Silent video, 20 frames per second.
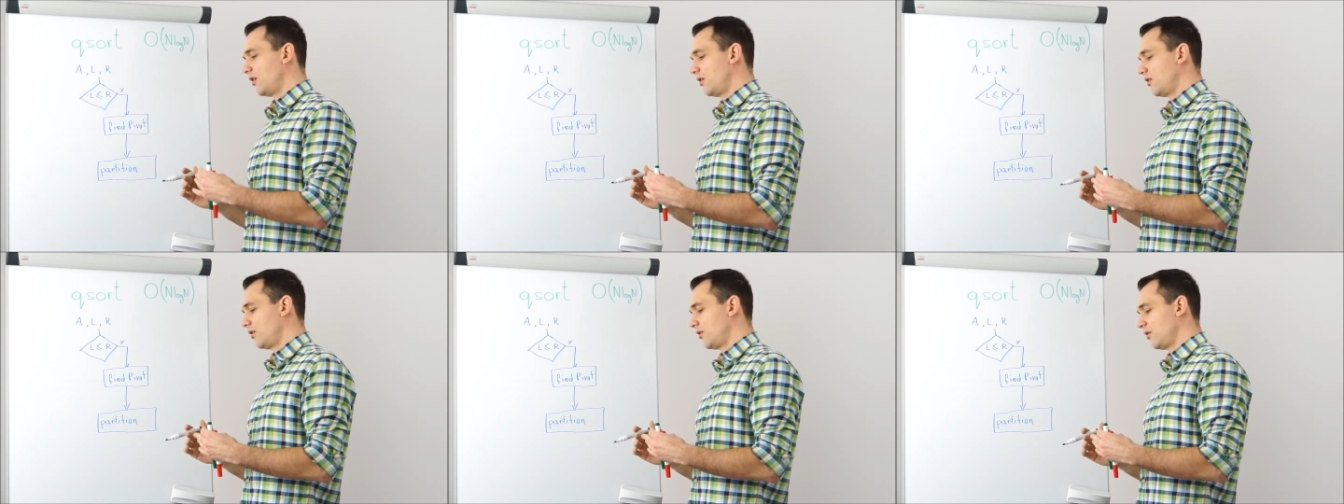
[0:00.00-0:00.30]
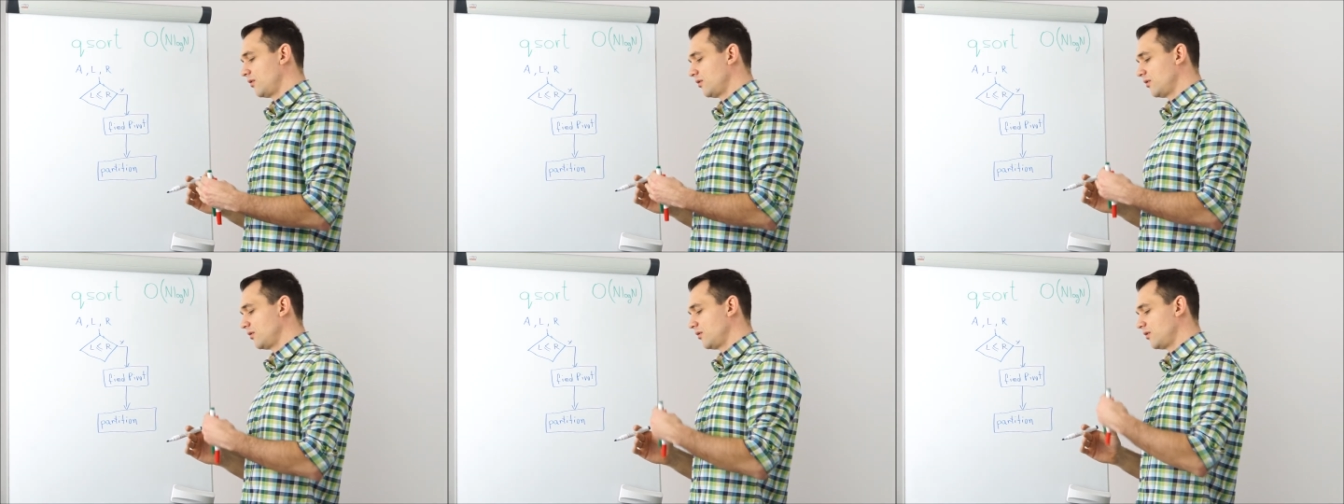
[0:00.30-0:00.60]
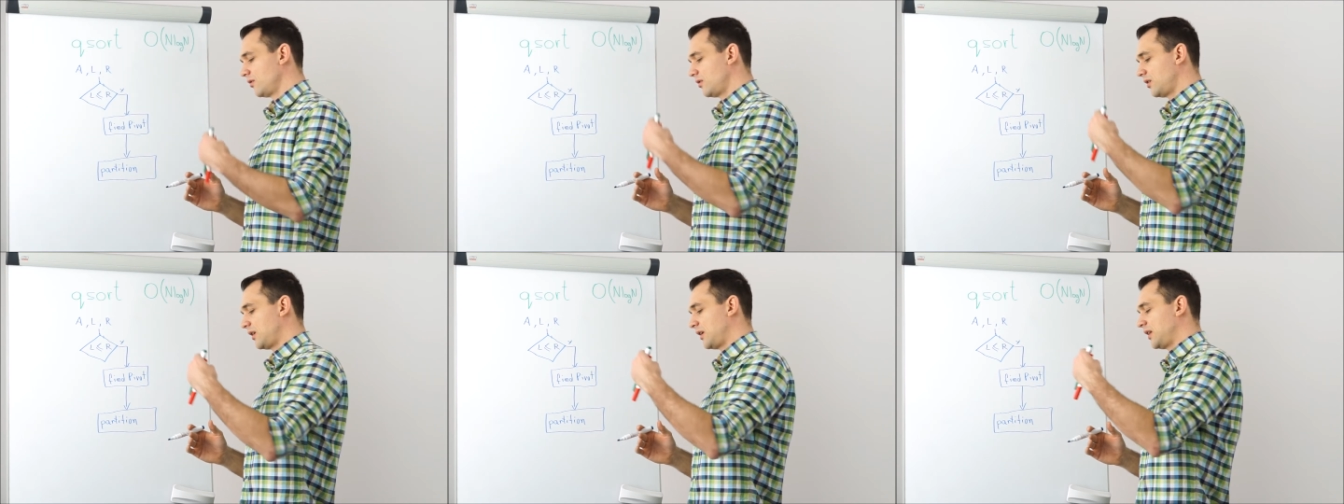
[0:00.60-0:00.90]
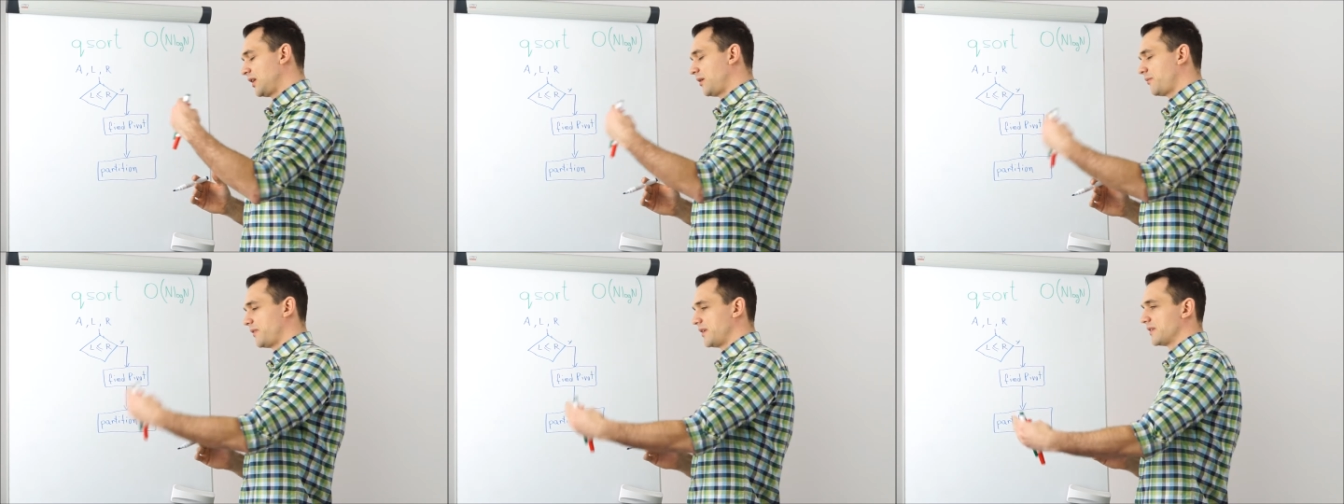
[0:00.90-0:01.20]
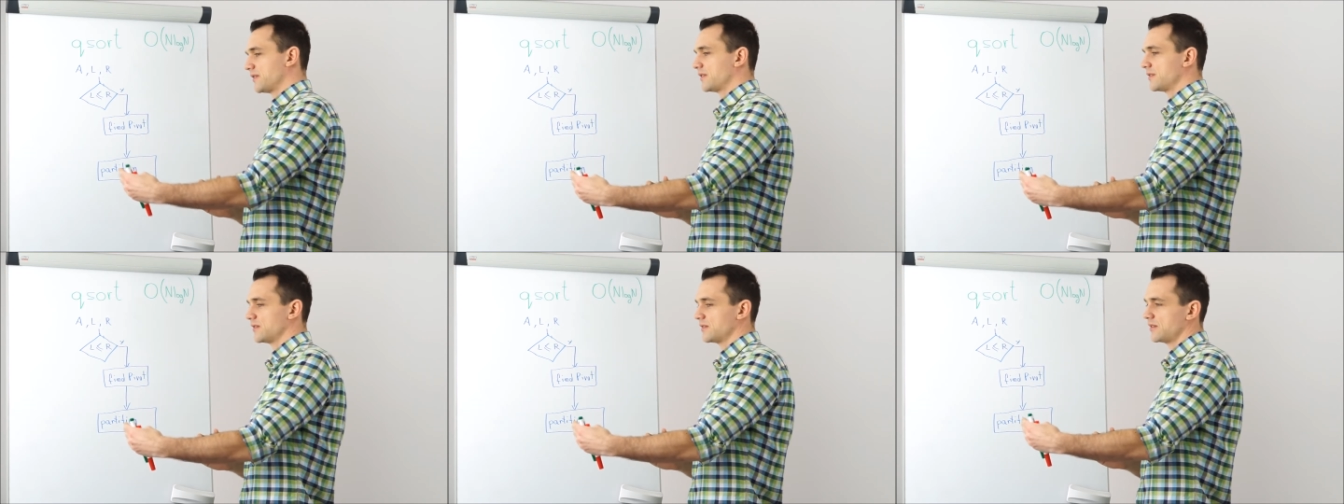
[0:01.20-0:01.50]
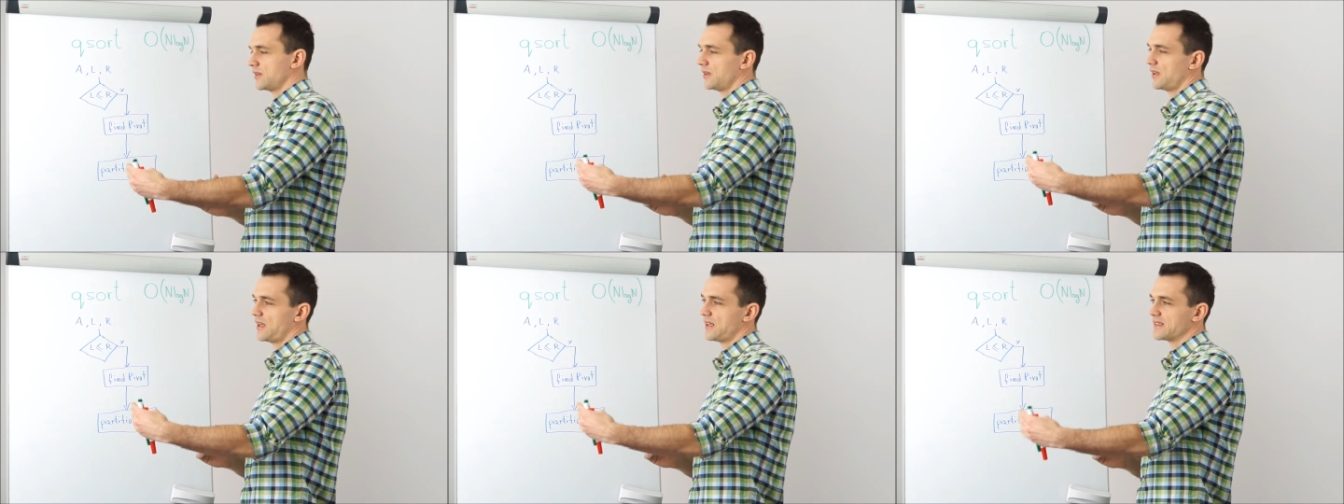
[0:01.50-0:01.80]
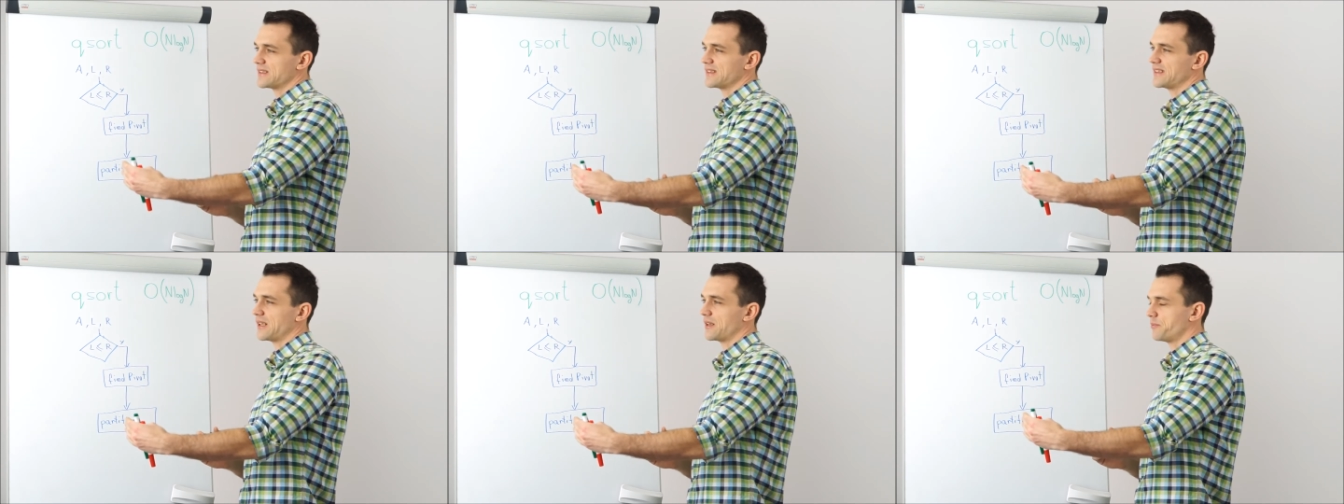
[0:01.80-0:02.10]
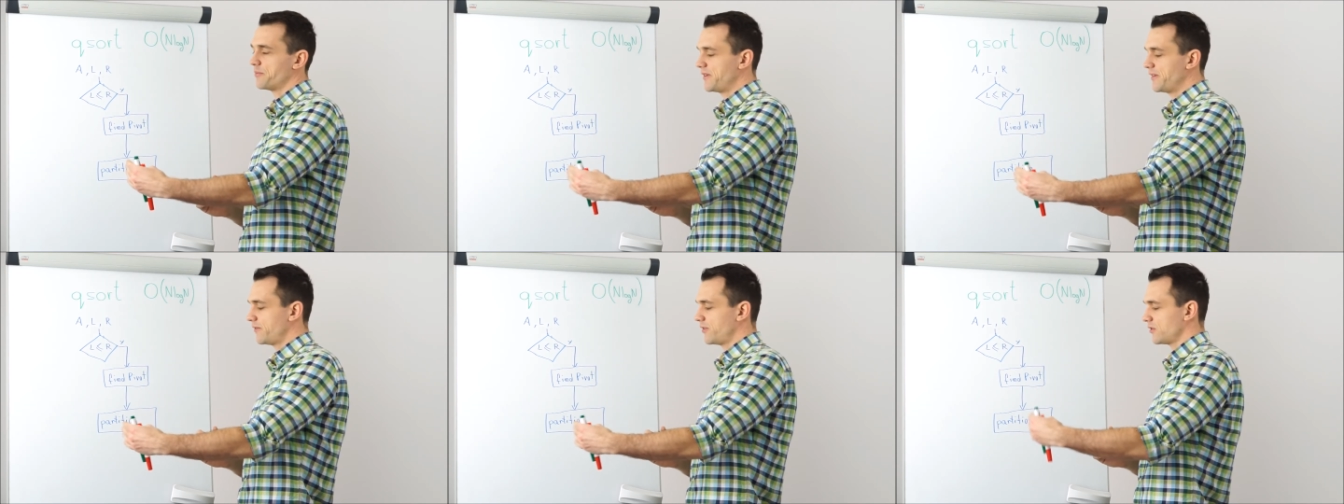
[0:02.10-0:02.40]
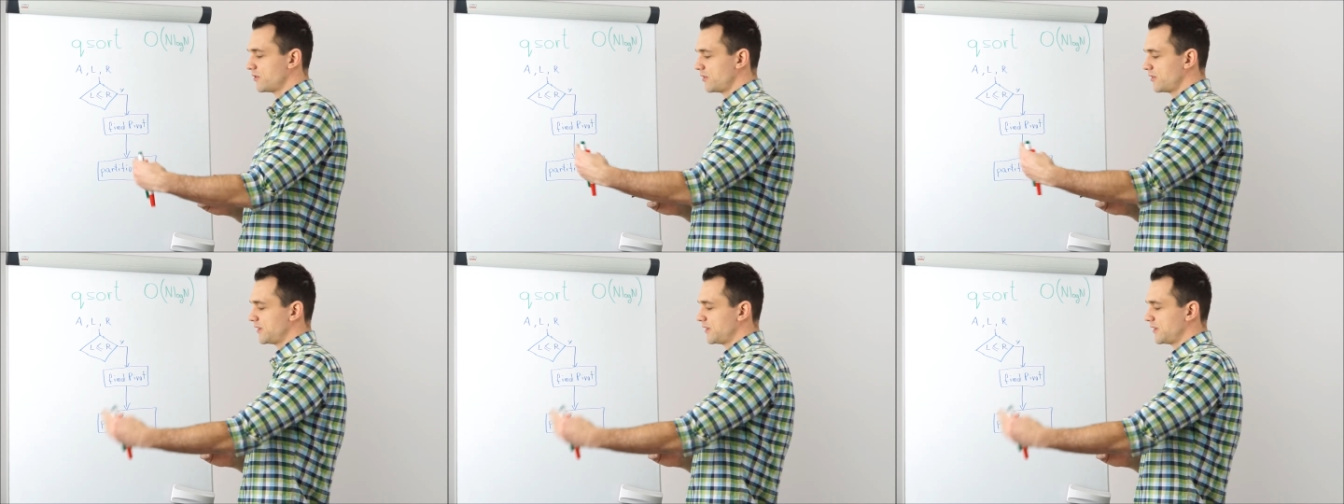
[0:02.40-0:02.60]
all elements less than pivot